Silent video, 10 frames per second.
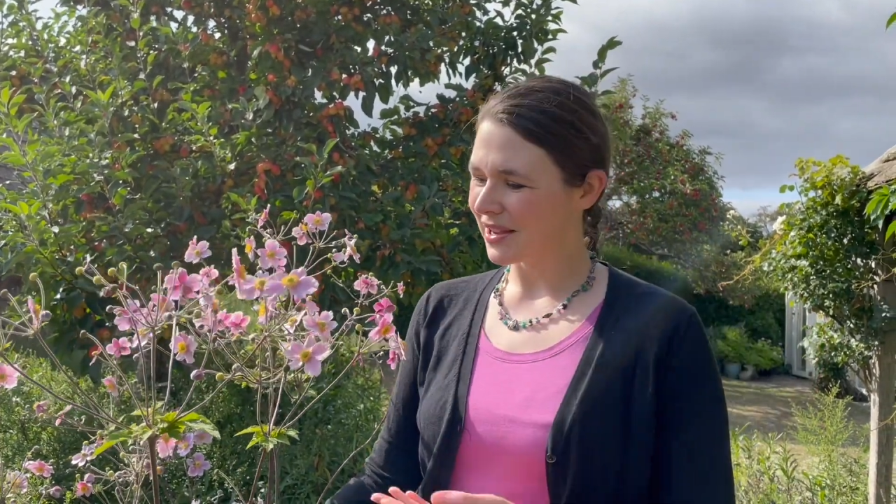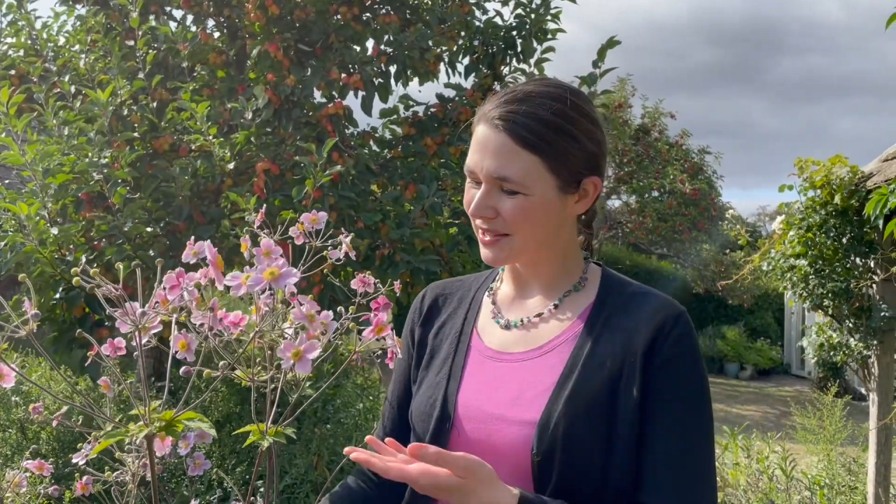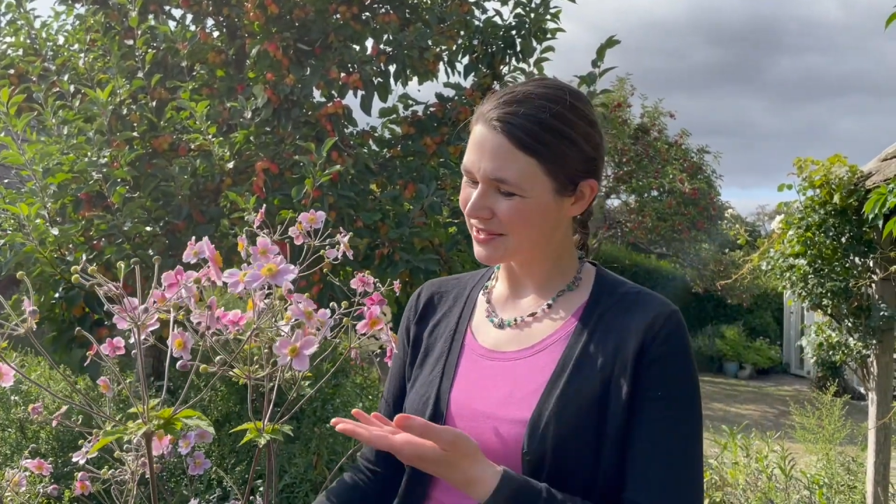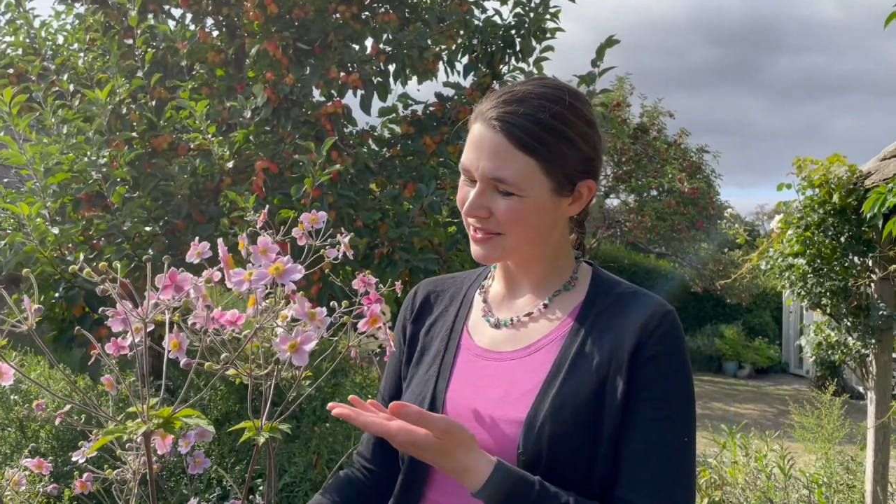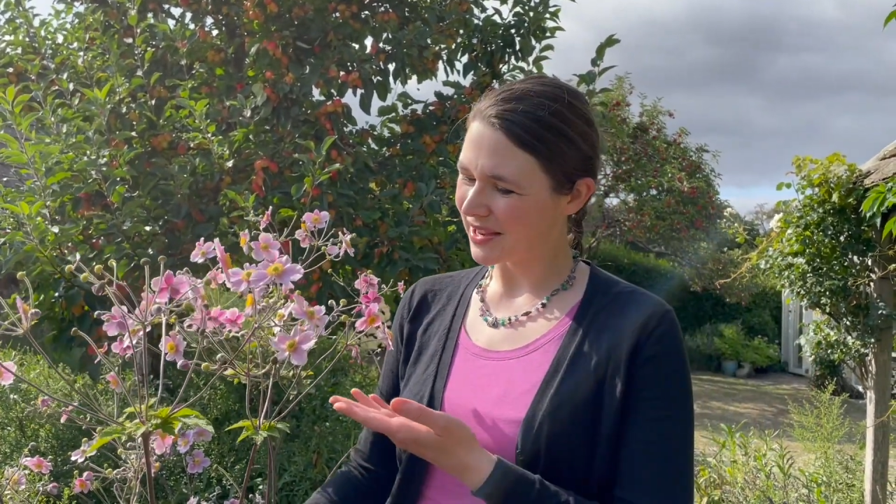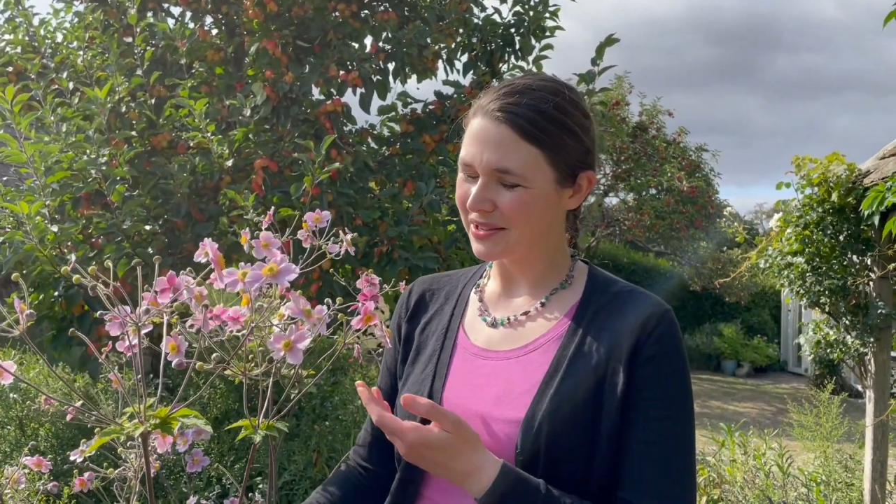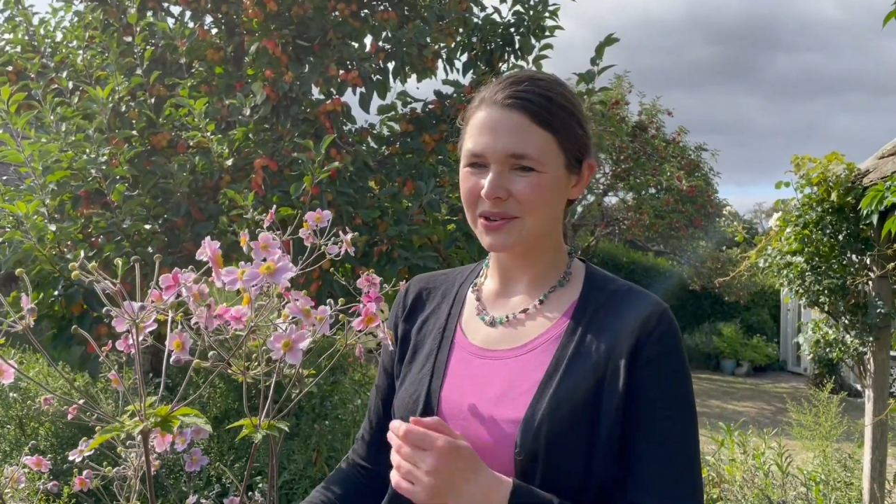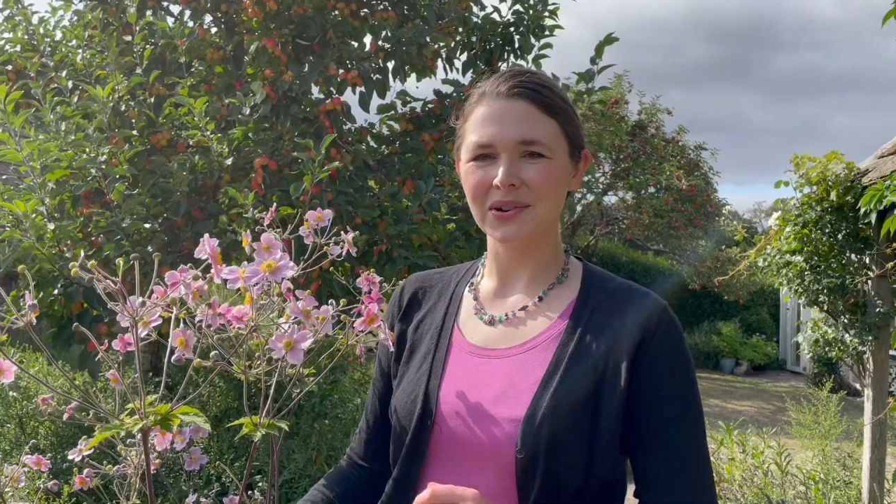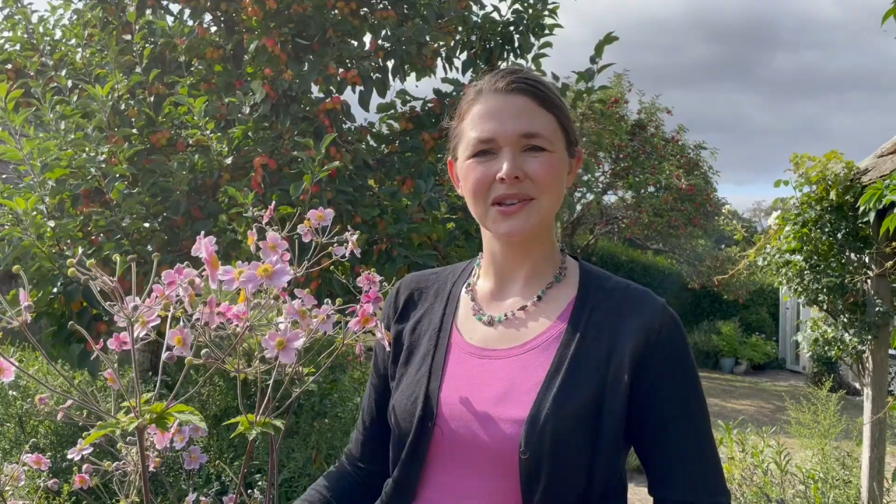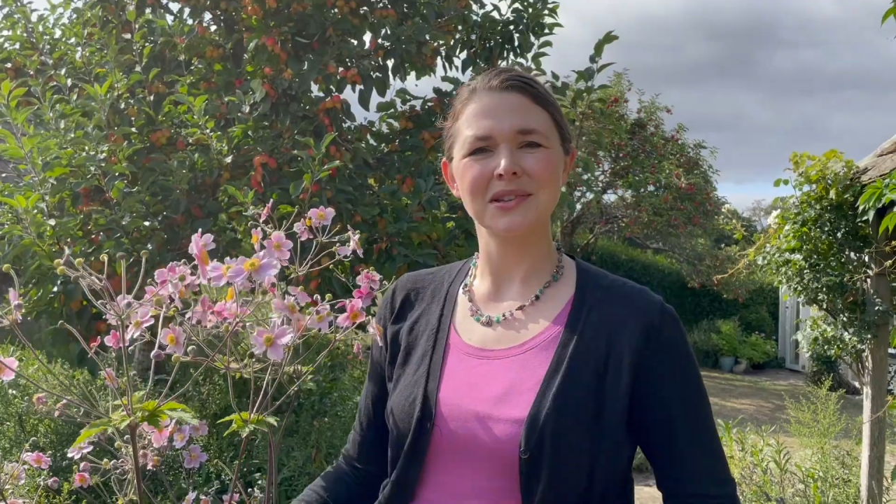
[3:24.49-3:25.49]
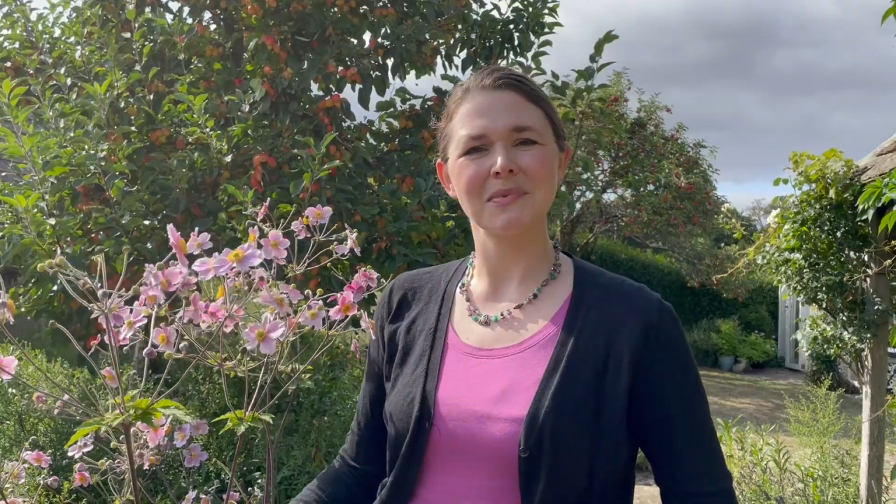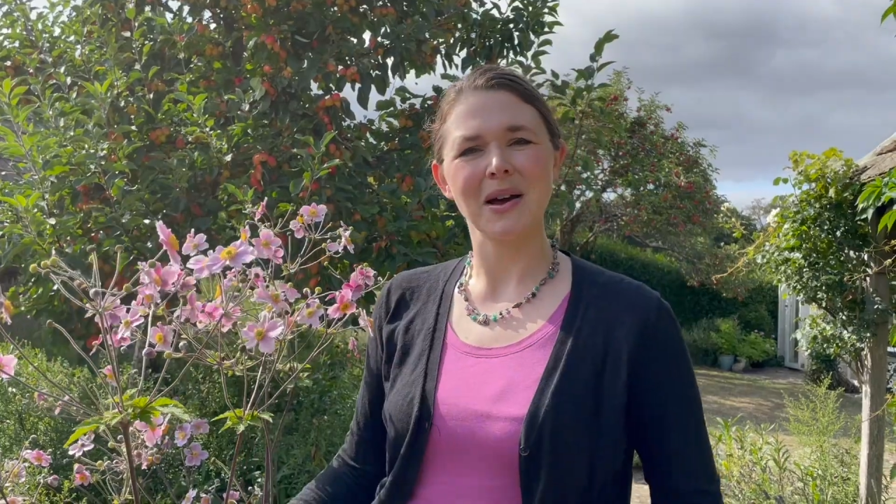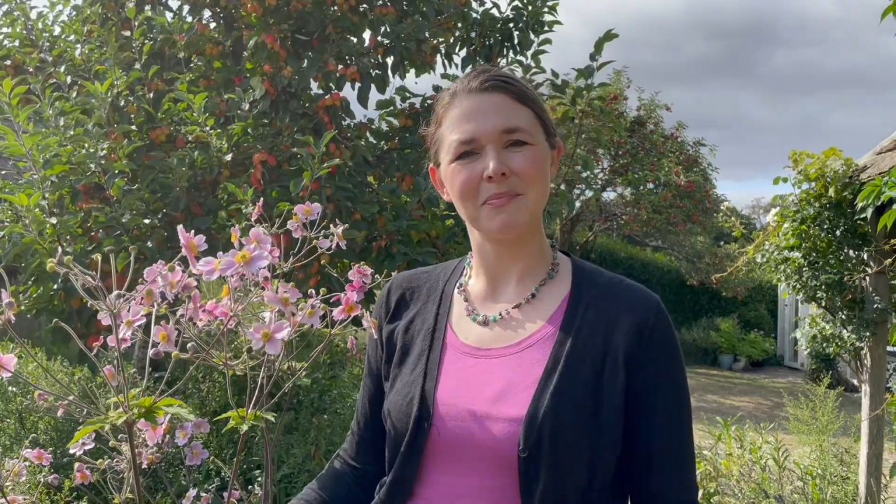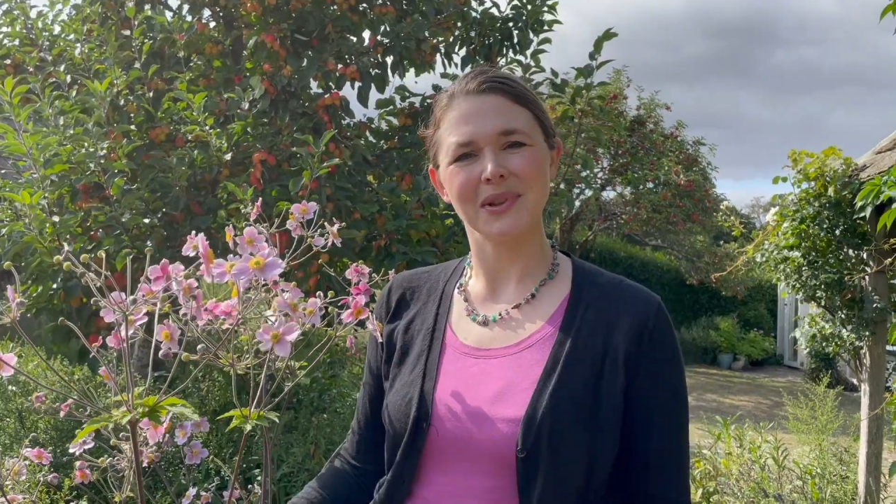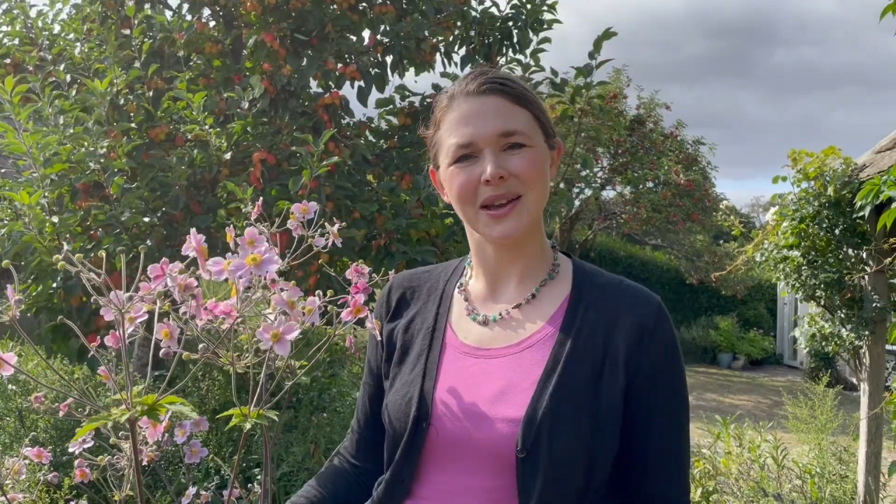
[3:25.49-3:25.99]
and stay curious
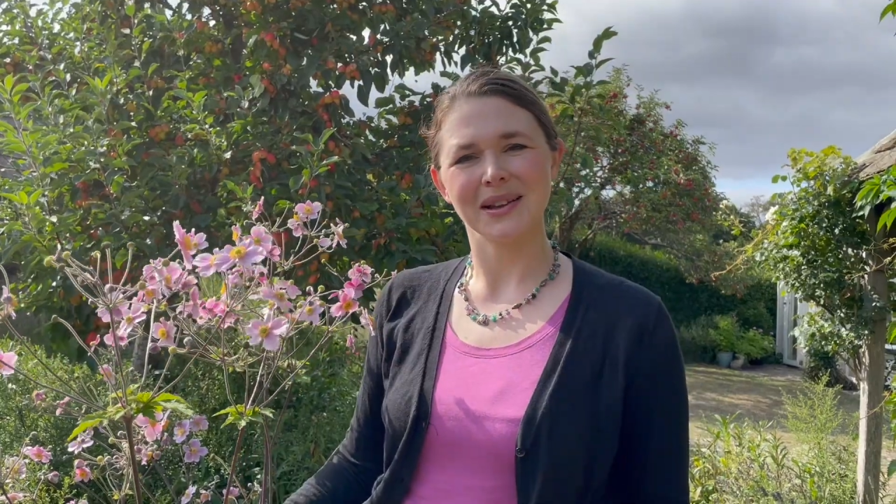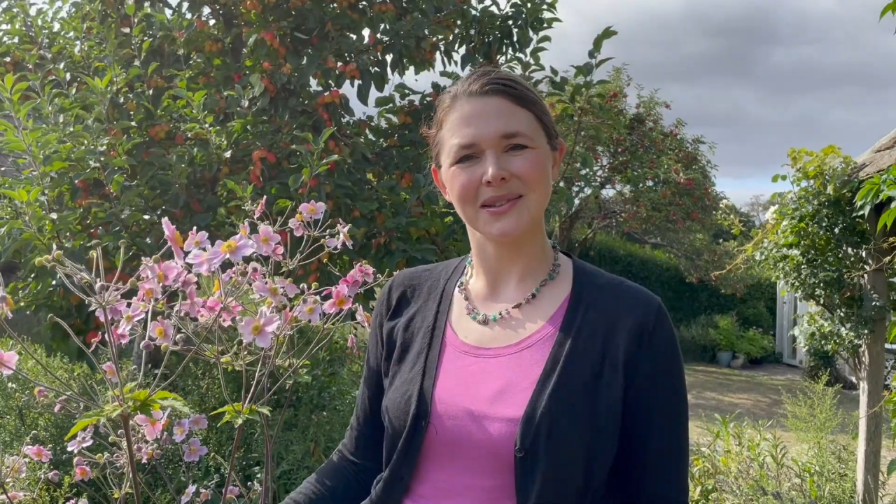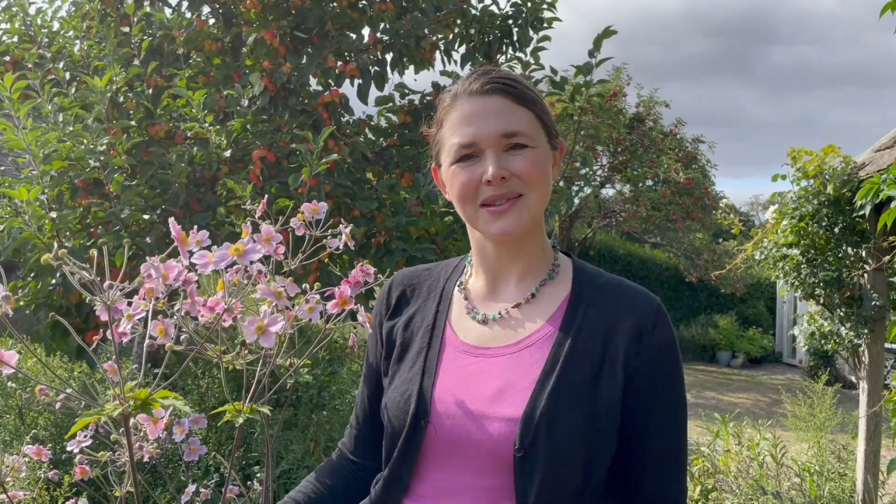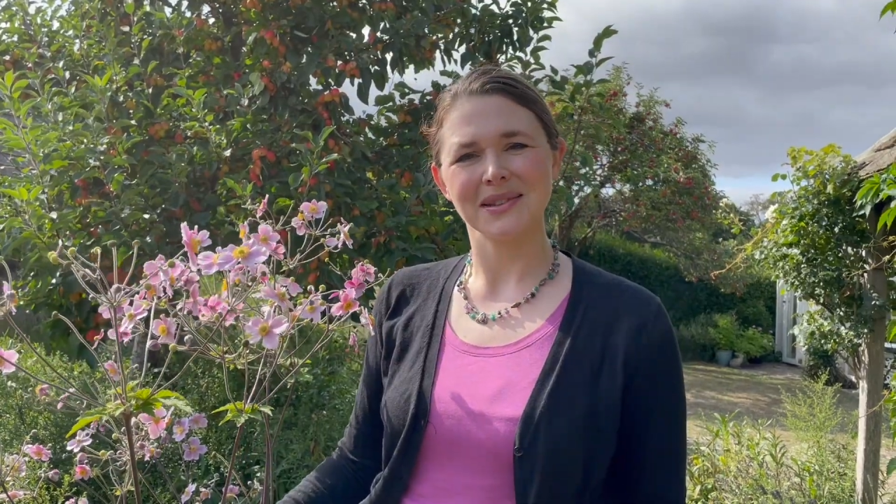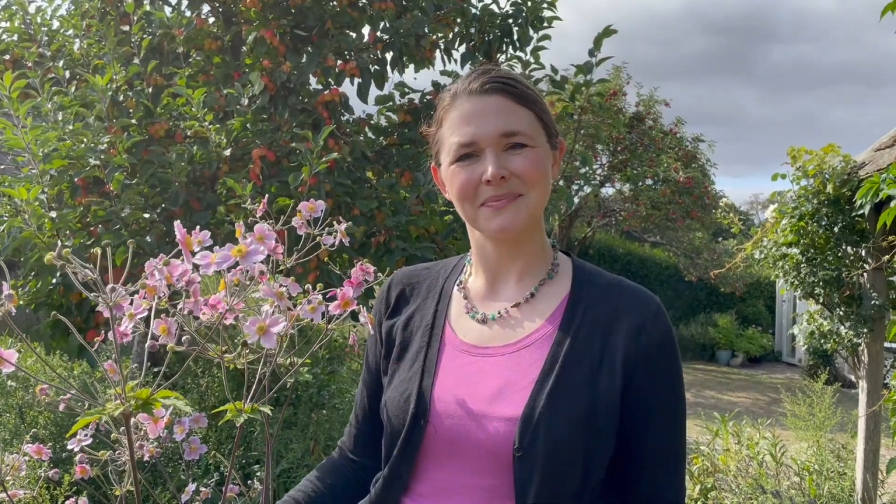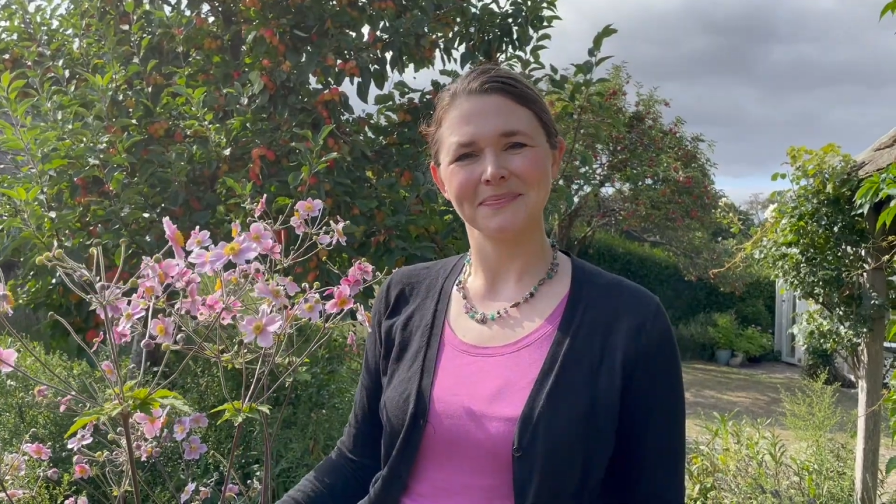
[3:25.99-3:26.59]
about plants.